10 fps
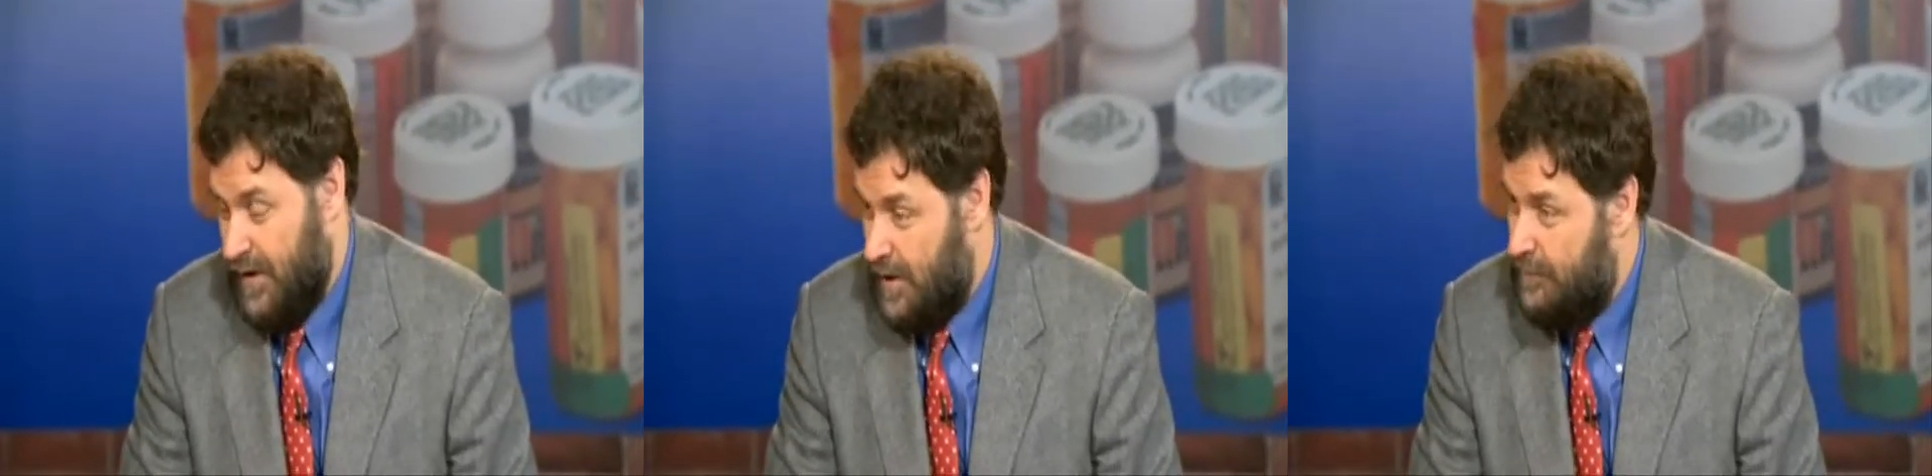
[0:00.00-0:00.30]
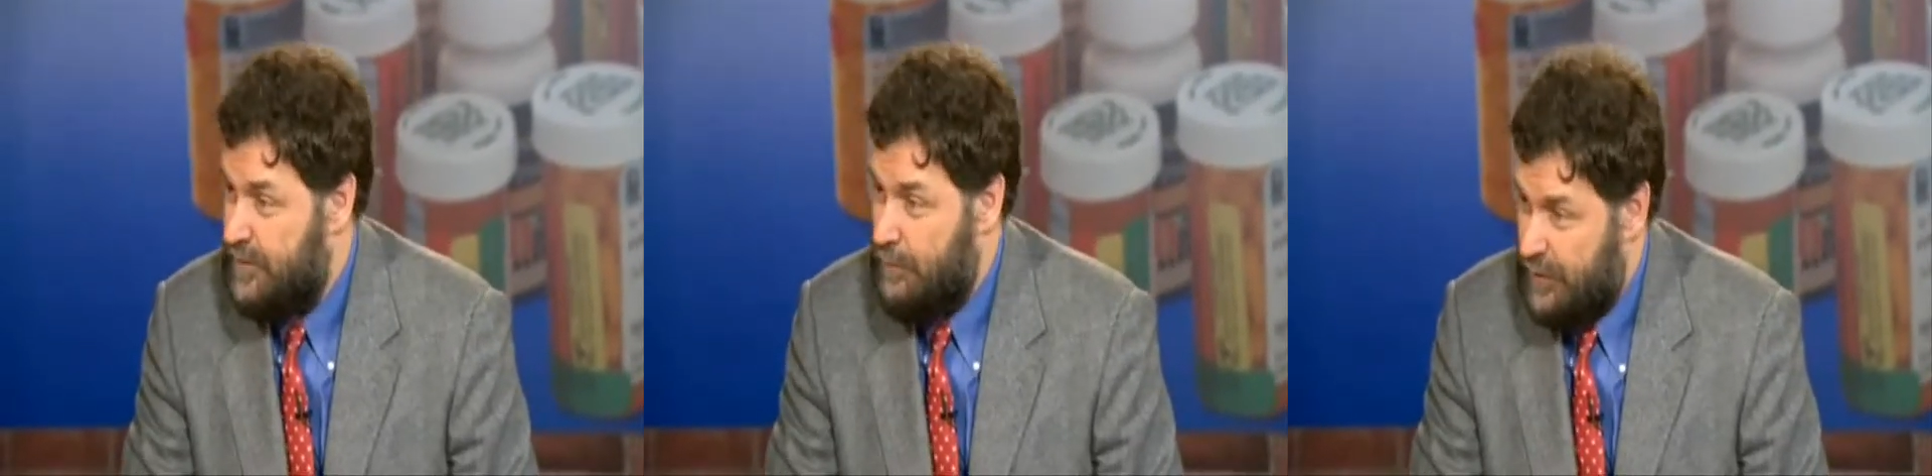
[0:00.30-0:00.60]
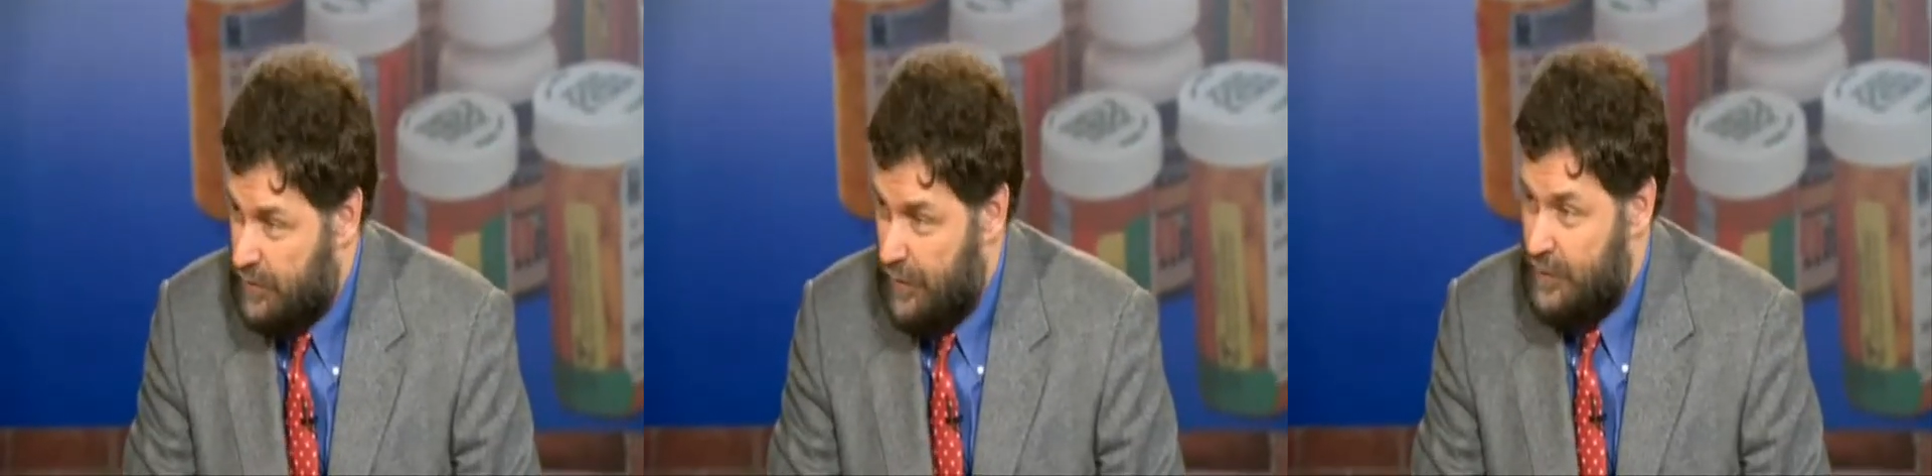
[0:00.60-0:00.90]
it comes to
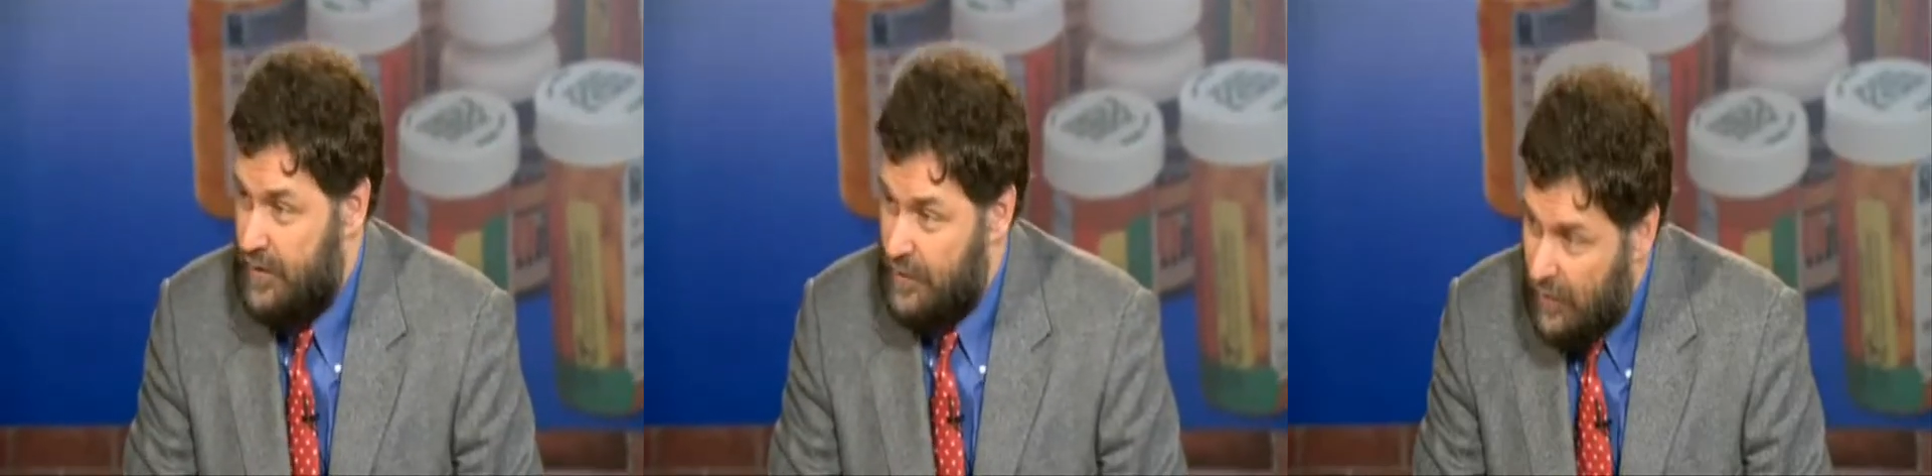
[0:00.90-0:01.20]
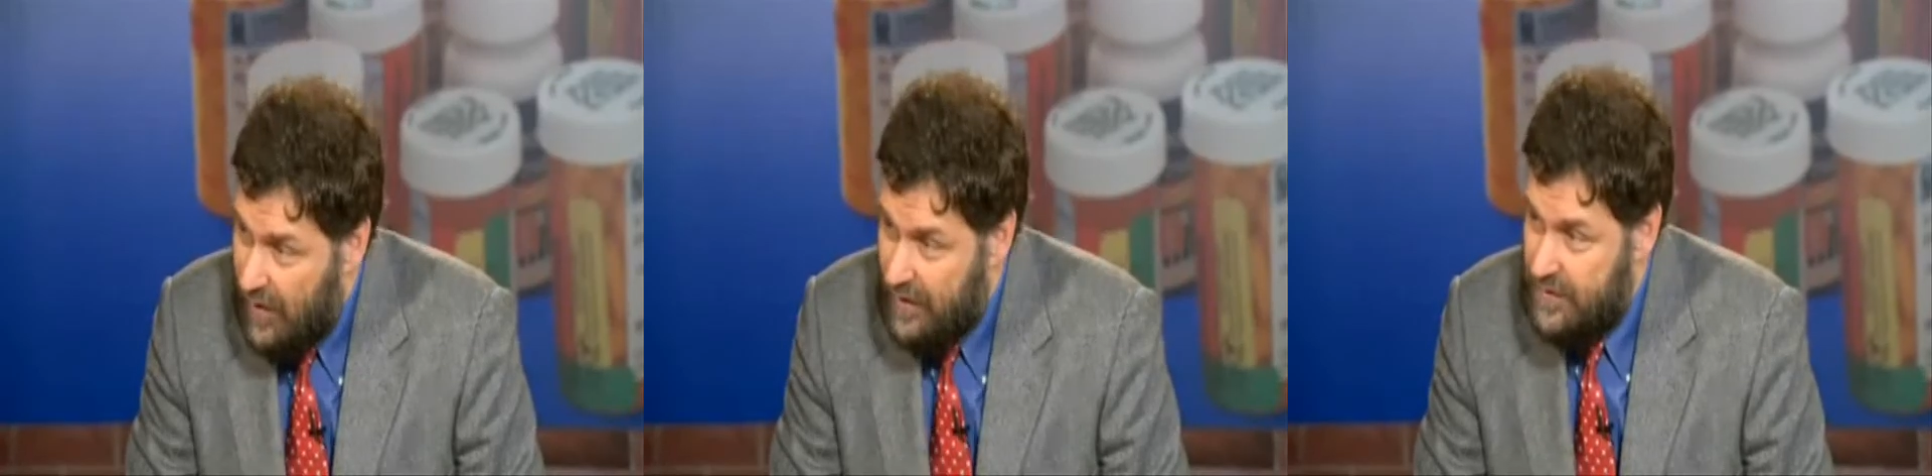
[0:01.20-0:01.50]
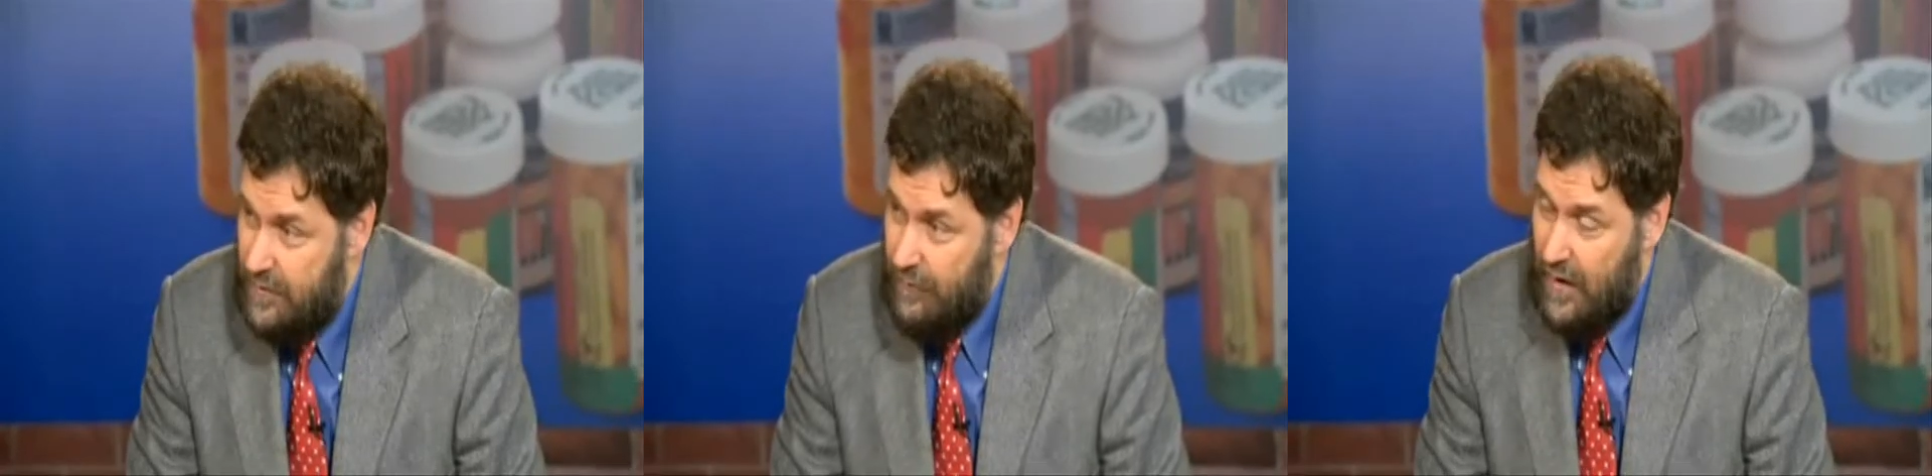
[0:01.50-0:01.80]
prescription
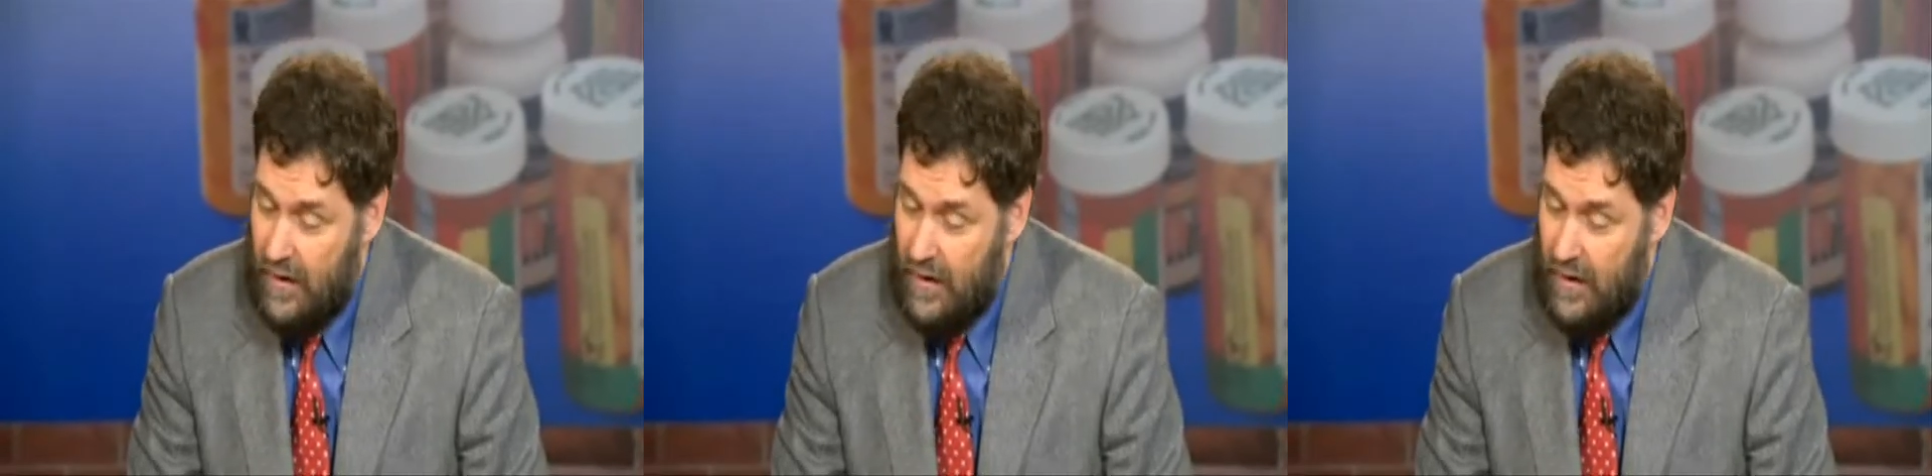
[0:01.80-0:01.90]
drugs.